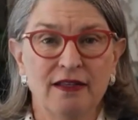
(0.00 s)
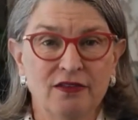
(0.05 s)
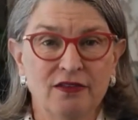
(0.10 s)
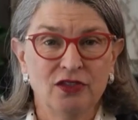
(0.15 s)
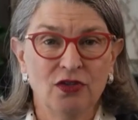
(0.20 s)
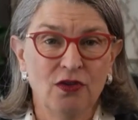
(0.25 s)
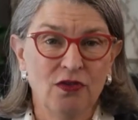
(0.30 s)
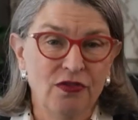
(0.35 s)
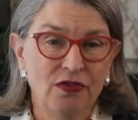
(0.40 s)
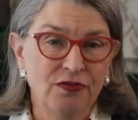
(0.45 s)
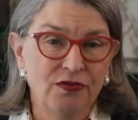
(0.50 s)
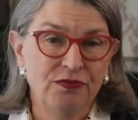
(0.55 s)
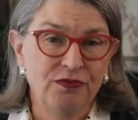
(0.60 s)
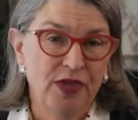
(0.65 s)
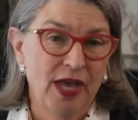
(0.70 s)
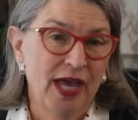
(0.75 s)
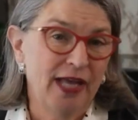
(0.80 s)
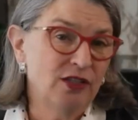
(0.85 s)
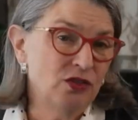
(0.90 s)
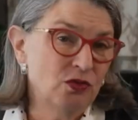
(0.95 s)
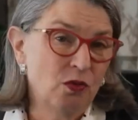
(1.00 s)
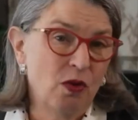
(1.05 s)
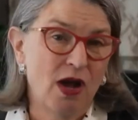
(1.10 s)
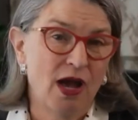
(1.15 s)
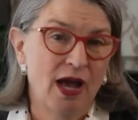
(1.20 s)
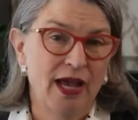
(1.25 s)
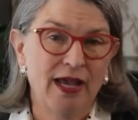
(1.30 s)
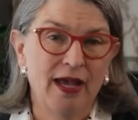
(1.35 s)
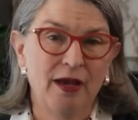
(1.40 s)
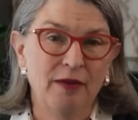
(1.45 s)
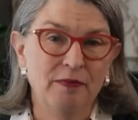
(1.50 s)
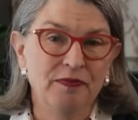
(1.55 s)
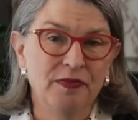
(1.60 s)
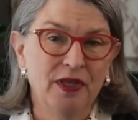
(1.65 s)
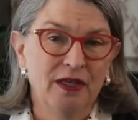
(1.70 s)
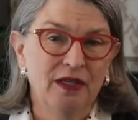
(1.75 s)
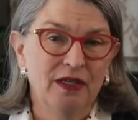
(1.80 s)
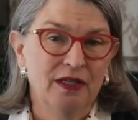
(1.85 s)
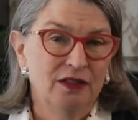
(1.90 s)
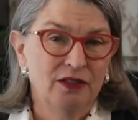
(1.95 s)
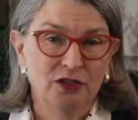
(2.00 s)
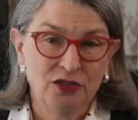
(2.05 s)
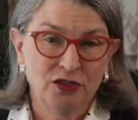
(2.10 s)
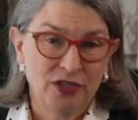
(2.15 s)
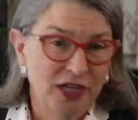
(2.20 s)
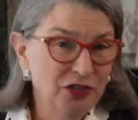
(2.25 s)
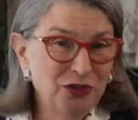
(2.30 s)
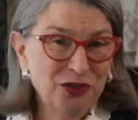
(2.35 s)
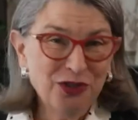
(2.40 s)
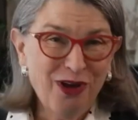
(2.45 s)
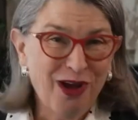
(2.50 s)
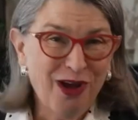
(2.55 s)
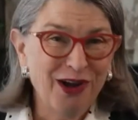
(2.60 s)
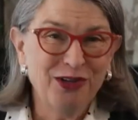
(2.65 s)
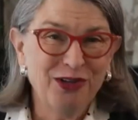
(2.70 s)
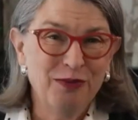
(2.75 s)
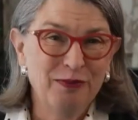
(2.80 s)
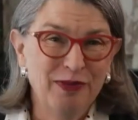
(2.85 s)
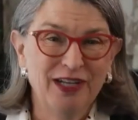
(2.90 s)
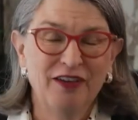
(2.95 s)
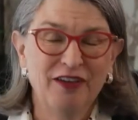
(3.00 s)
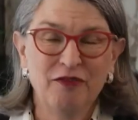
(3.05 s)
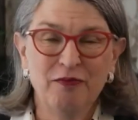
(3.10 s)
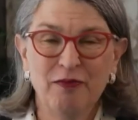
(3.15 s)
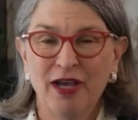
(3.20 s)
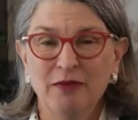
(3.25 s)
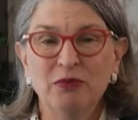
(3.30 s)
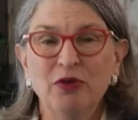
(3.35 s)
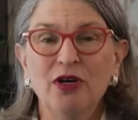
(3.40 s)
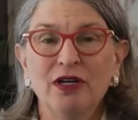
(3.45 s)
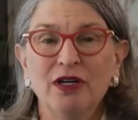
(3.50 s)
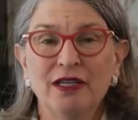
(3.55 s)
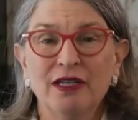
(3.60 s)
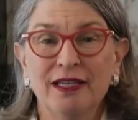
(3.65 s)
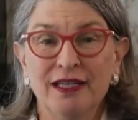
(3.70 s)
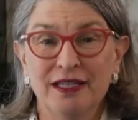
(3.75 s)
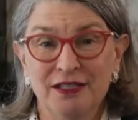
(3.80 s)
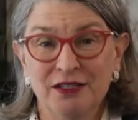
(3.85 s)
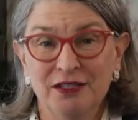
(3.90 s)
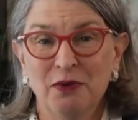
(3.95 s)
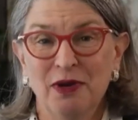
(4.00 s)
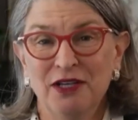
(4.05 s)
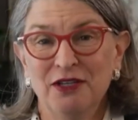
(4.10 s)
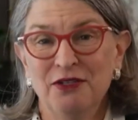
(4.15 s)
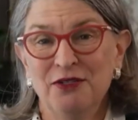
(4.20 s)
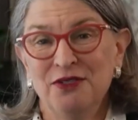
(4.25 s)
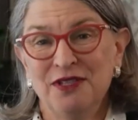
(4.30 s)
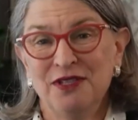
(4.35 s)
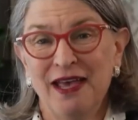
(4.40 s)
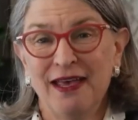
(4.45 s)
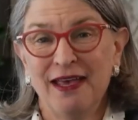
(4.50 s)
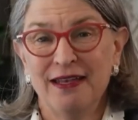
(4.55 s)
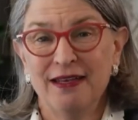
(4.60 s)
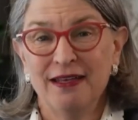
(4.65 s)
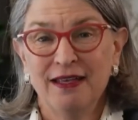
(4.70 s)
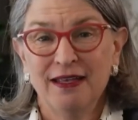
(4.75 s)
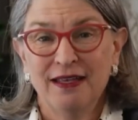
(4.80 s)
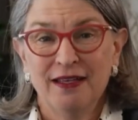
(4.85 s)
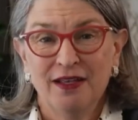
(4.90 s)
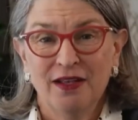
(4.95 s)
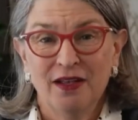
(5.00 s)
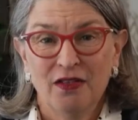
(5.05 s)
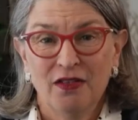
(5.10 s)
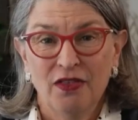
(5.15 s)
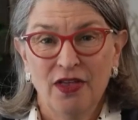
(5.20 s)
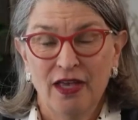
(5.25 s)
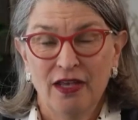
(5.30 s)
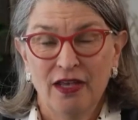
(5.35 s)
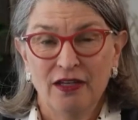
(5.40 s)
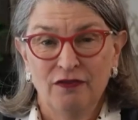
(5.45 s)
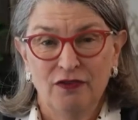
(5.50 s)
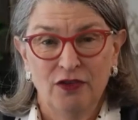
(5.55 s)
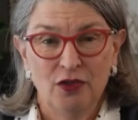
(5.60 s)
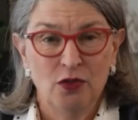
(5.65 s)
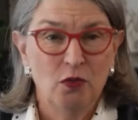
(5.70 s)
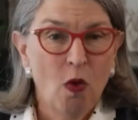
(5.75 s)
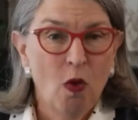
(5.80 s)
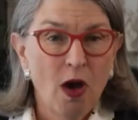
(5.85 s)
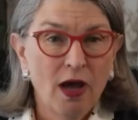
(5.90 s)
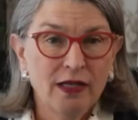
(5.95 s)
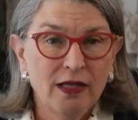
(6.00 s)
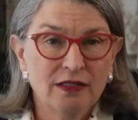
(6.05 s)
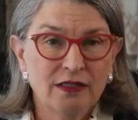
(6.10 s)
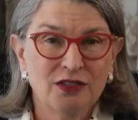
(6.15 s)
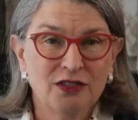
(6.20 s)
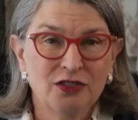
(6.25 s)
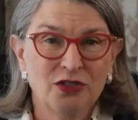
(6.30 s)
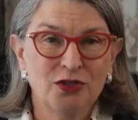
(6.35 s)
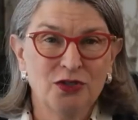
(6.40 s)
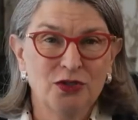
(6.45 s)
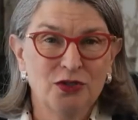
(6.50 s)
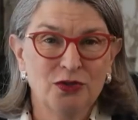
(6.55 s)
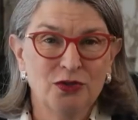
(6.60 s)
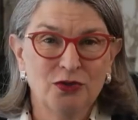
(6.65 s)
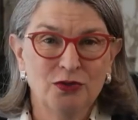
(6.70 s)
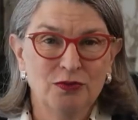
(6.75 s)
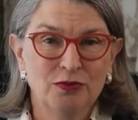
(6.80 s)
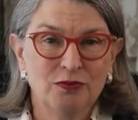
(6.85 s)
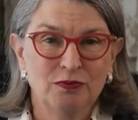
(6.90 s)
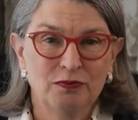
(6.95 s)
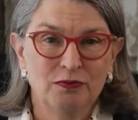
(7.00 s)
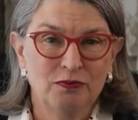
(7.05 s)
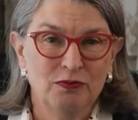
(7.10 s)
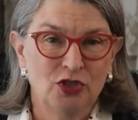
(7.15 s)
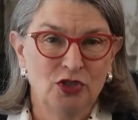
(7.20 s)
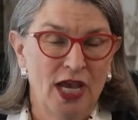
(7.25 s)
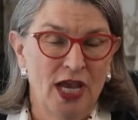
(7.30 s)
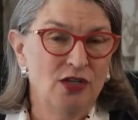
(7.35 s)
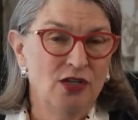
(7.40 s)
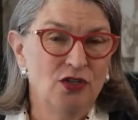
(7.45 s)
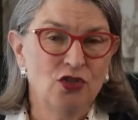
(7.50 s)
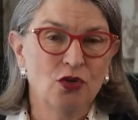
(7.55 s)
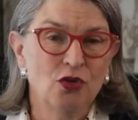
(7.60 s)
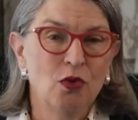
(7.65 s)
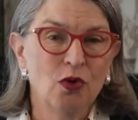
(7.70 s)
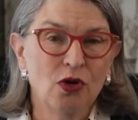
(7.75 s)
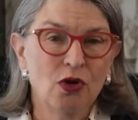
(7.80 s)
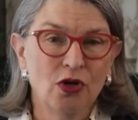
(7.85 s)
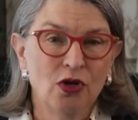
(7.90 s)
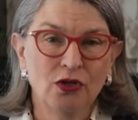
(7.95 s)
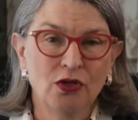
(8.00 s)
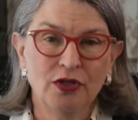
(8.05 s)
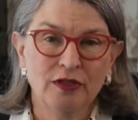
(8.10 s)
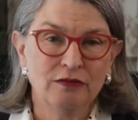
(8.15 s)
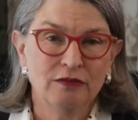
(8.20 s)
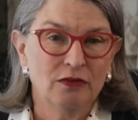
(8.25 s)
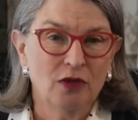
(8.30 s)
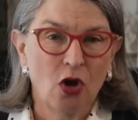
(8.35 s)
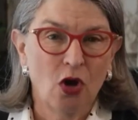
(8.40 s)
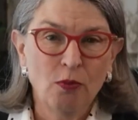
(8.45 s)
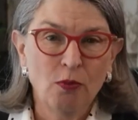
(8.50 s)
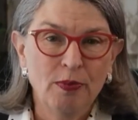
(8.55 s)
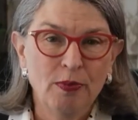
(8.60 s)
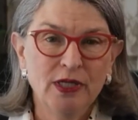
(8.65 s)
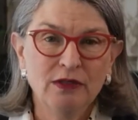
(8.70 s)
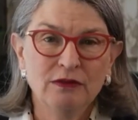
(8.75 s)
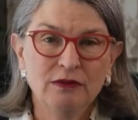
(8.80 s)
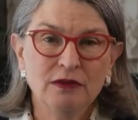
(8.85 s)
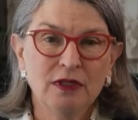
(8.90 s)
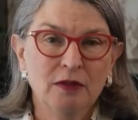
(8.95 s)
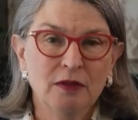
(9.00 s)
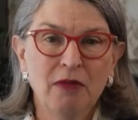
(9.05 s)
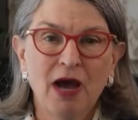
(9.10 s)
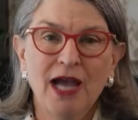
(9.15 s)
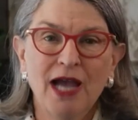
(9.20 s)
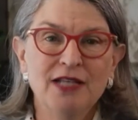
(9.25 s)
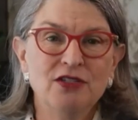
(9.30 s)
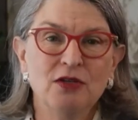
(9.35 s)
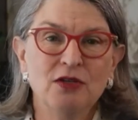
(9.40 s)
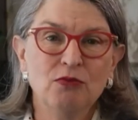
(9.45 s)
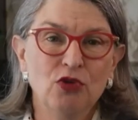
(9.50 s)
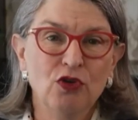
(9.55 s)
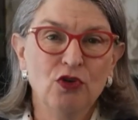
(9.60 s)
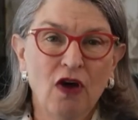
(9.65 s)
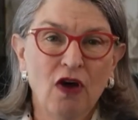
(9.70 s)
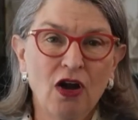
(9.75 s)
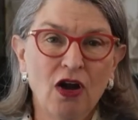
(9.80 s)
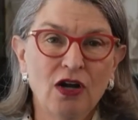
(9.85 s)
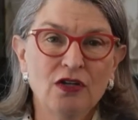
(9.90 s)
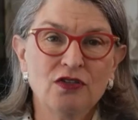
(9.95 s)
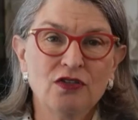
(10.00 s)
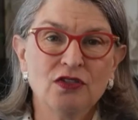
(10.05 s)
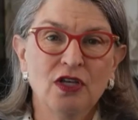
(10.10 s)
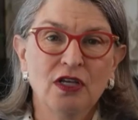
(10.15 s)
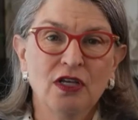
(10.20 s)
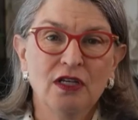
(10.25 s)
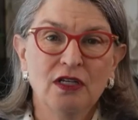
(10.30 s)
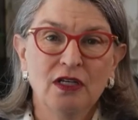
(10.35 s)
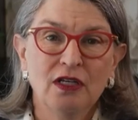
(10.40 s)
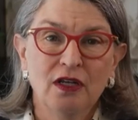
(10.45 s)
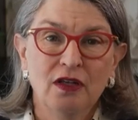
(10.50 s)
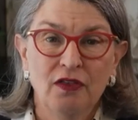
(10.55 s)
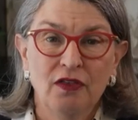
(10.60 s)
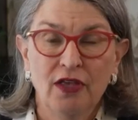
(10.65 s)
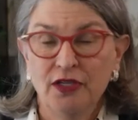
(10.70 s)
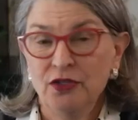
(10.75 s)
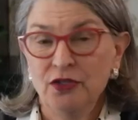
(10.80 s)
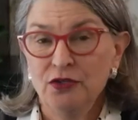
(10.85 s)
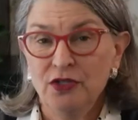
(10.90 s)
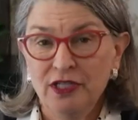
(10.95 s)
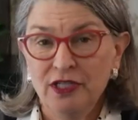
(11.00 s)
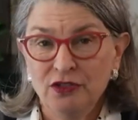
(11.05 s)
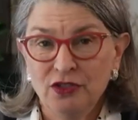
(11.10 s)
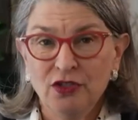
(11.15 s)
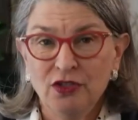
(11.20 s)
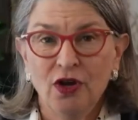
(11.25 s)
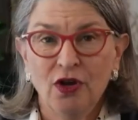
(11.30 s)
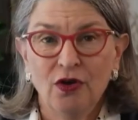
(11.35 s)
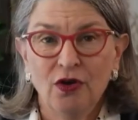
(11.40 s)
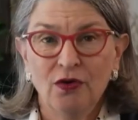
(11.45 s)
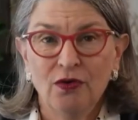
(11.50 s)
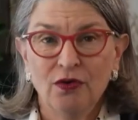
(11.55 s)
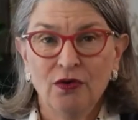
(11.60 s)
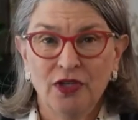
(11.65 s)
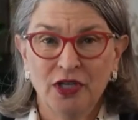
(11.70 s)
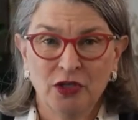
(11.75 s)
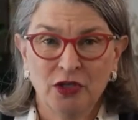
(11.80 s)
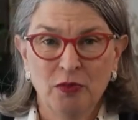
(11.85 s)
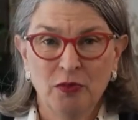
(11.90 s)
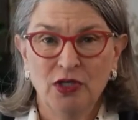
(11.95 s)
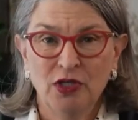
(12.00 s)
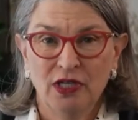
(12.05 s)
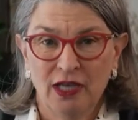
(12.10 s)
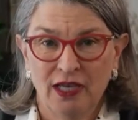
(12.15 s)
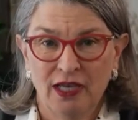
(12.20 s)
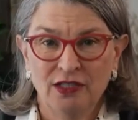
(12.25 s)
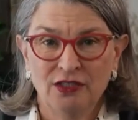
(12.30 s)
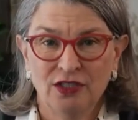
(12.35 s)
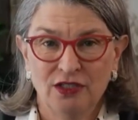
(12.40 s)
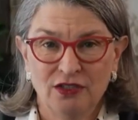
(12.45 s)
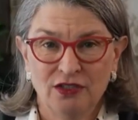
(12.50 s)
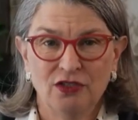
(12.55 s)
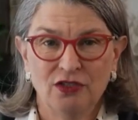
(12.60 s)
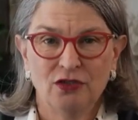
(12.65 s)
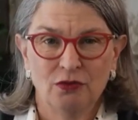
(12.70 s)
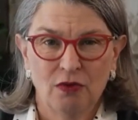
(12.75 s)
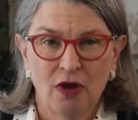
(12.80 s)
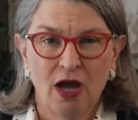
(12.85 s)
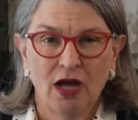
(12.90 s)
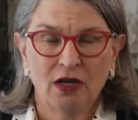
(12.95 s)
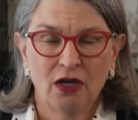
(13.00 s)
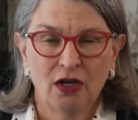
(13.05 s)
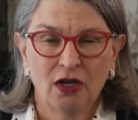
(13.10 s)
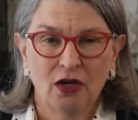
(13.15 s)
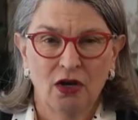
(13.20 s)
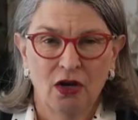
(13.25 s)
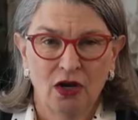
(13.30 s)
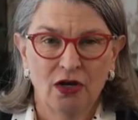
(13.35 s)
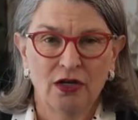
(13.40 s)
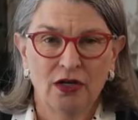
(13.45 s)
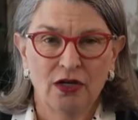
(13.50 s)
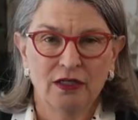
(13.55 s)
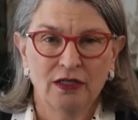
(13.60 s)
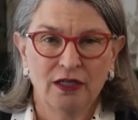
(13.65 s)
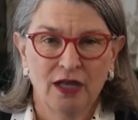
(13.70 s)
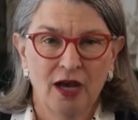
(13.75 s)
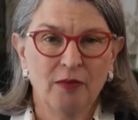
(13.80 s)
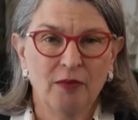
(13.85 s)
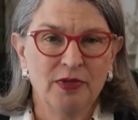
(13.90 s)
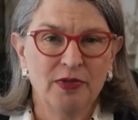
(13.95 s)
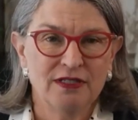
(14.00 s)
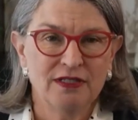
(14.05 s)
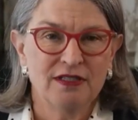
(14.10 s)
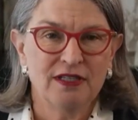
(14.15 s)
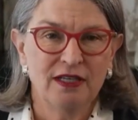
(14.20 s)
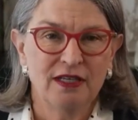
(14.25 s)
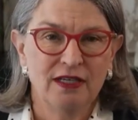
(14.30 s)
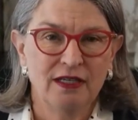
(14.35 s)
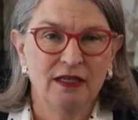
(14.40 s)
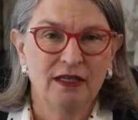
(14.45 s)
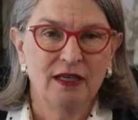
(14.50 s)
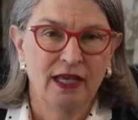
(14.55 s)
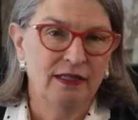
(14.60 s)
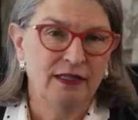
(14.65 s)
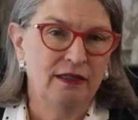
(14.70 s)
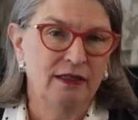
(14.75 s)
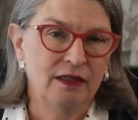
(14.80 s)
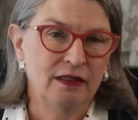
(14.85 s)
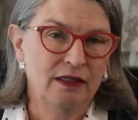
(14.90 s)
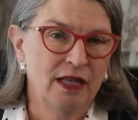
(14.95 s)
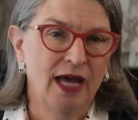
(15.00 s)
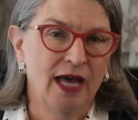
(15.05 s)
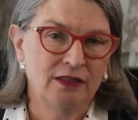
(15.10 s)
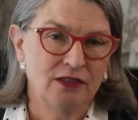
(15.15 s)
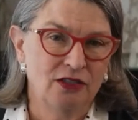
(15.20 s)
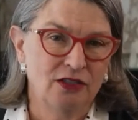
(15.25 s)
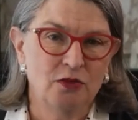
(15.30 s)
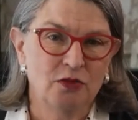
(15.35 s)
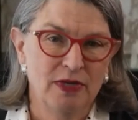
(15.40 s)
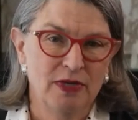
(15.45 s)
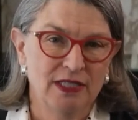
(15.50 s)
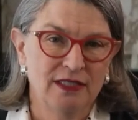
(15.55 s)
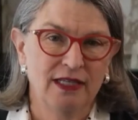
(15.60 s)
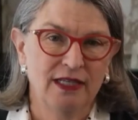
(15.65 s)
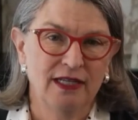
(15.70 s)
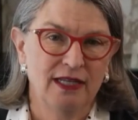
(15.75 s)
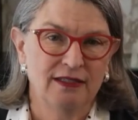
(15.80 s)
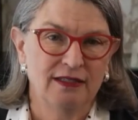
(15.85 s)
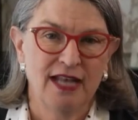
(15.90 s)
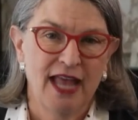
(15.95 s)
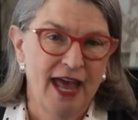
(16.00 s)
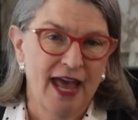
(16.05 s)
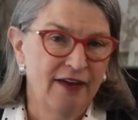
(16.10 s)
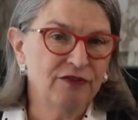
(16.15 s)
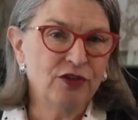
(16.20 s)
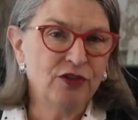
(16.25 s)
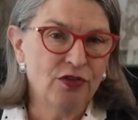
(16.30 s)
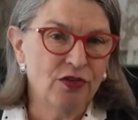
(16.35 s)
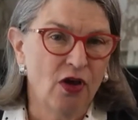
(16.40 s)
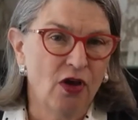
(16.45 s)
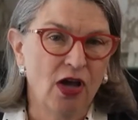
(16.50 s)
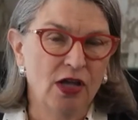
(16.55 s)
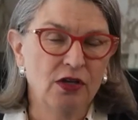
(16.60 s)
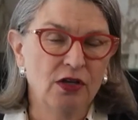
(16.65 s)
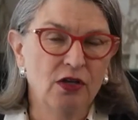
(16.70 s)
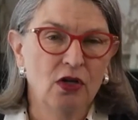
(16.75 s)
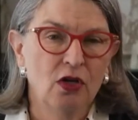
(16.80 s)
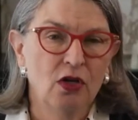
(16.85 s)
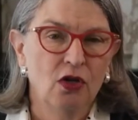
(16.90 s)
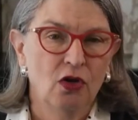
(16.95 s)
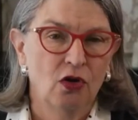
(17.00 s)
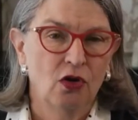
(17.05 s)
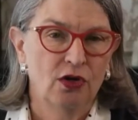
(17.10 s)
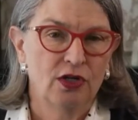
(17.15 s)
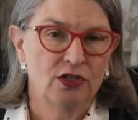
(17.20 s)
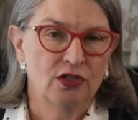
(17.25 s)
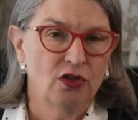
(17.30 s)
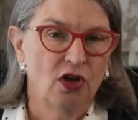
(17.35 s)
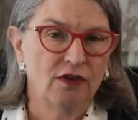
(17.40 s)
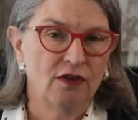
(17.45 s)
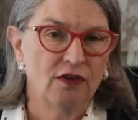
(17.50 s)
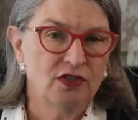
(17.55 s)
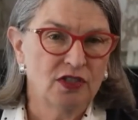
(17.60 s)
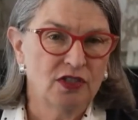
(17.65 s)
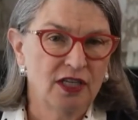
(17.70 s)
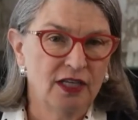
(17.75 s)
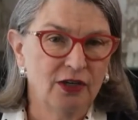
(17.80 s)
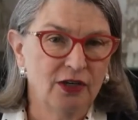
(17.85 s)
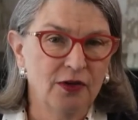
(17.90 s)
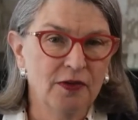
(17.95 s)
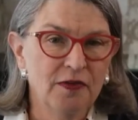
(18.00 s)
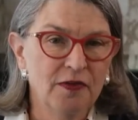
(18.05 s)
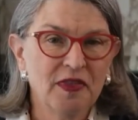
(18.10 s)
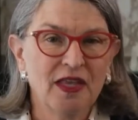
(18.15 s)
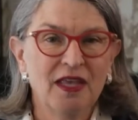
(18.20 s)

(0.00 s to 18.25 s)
so that's why um, the central argument of my book is what you said that if you want to change the world and open minds and move hearts, then you need to know that communications is a rock hard competency and not dismiss it as an afterthought or a soft skill.